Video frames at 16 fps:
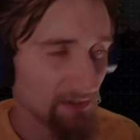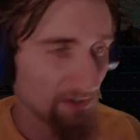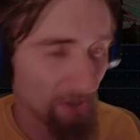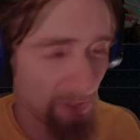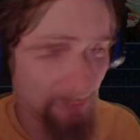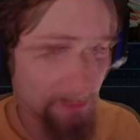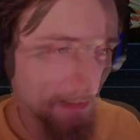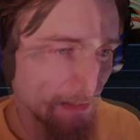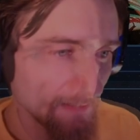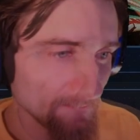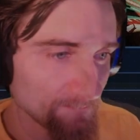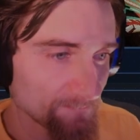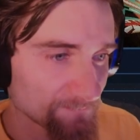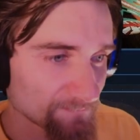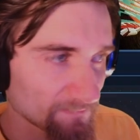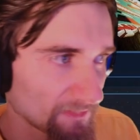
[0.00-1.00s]
On to the next
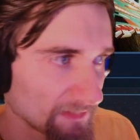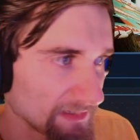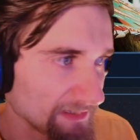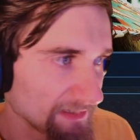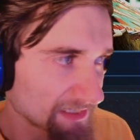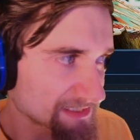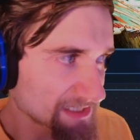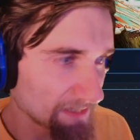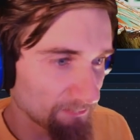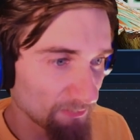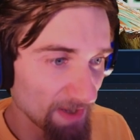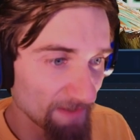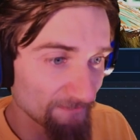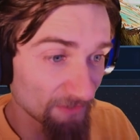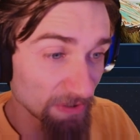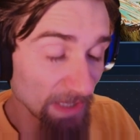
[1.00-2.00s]
one. Next up, we
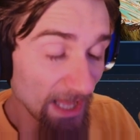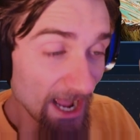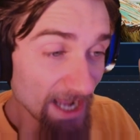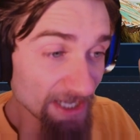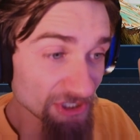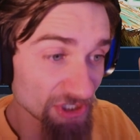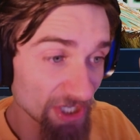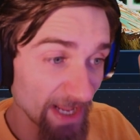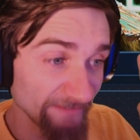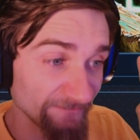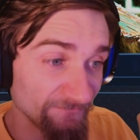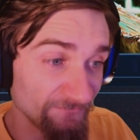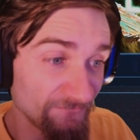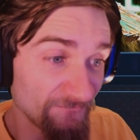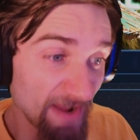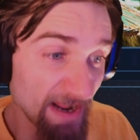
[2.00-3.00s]
have Clash in
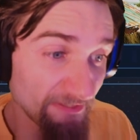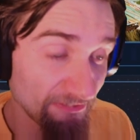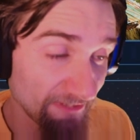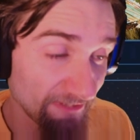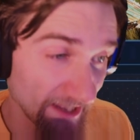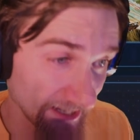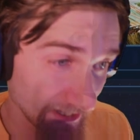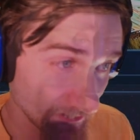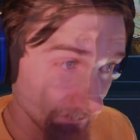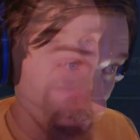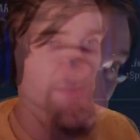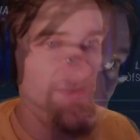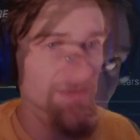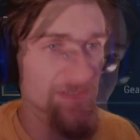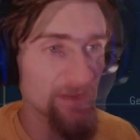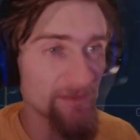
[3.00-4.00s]
Faithtown.
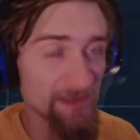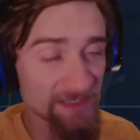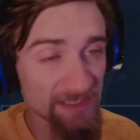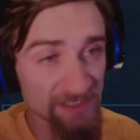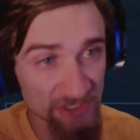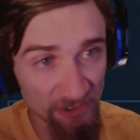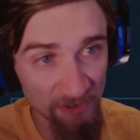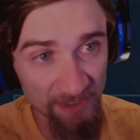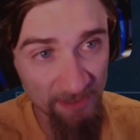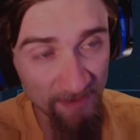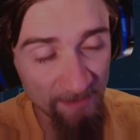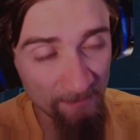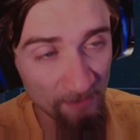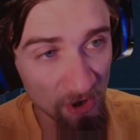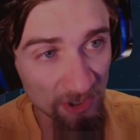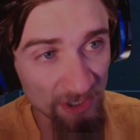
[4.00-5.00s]
So this is going to be
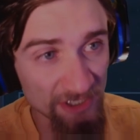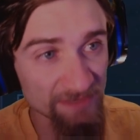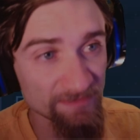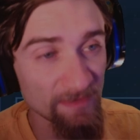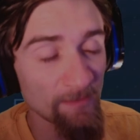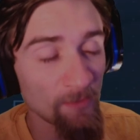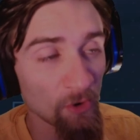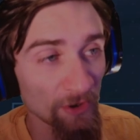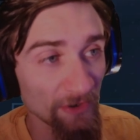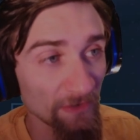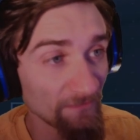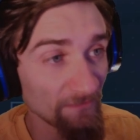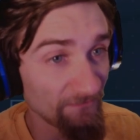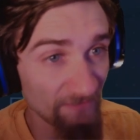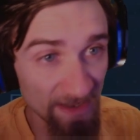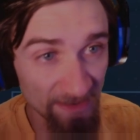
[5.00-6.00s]
Mars
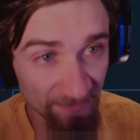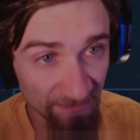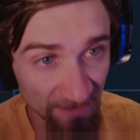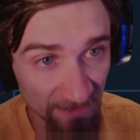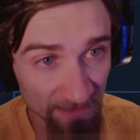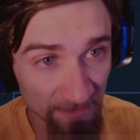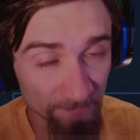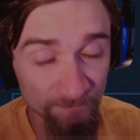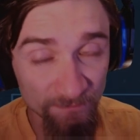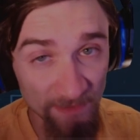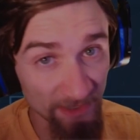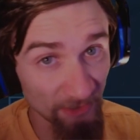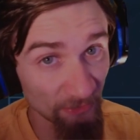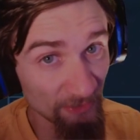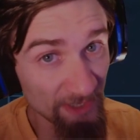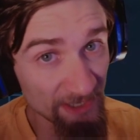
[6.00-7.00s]
Memorial Faithtown,
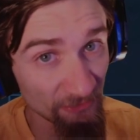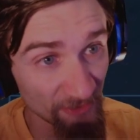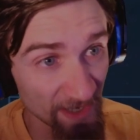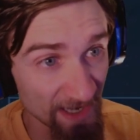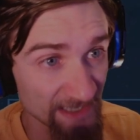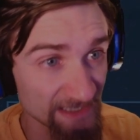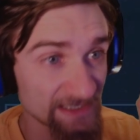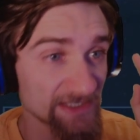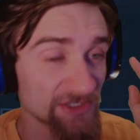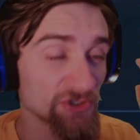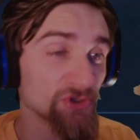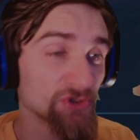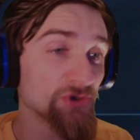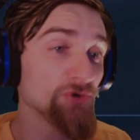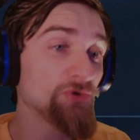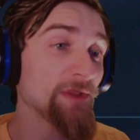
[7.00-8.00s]
an arena race.
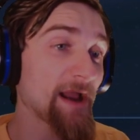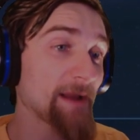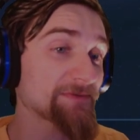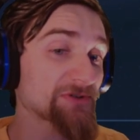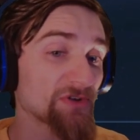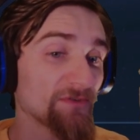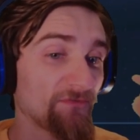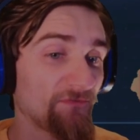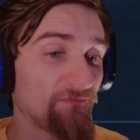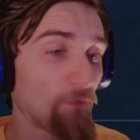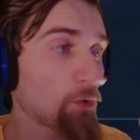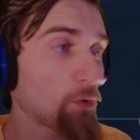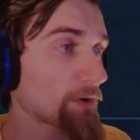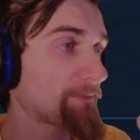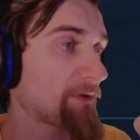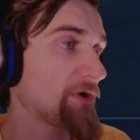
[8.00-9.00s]
2 laps,
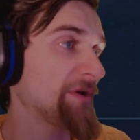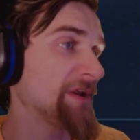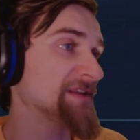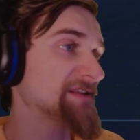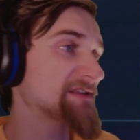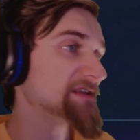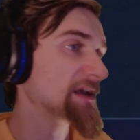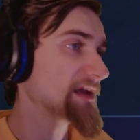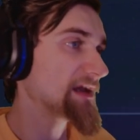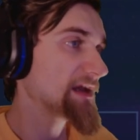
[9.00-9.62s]
4 opponents.